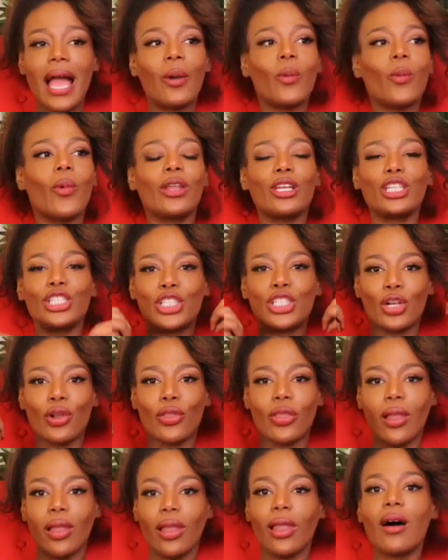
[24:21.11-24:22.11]
I want to share
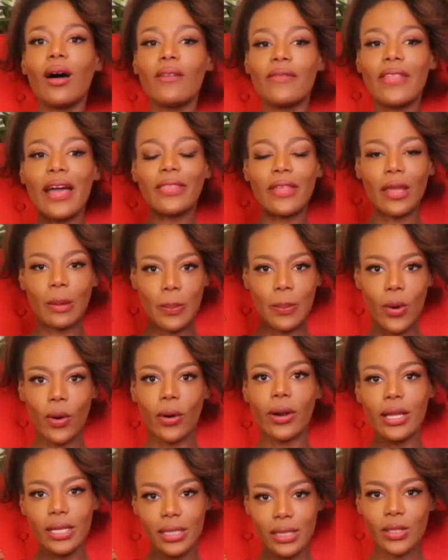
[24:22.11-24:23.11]
the love that they
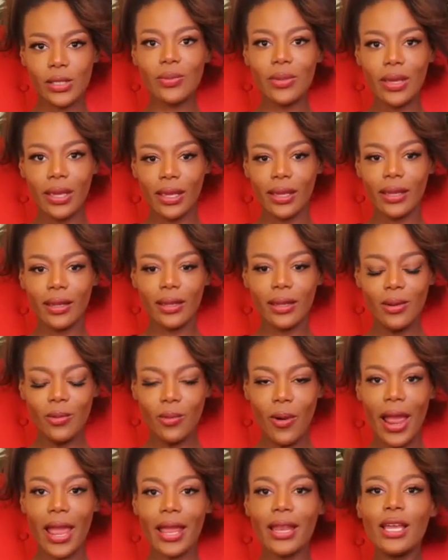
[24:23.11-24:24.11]
pour into me,
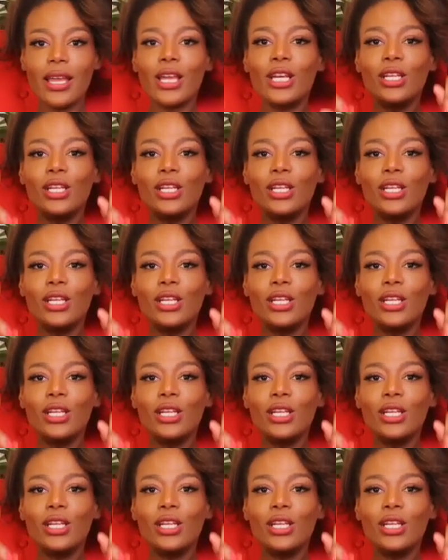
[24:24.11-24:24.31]
right?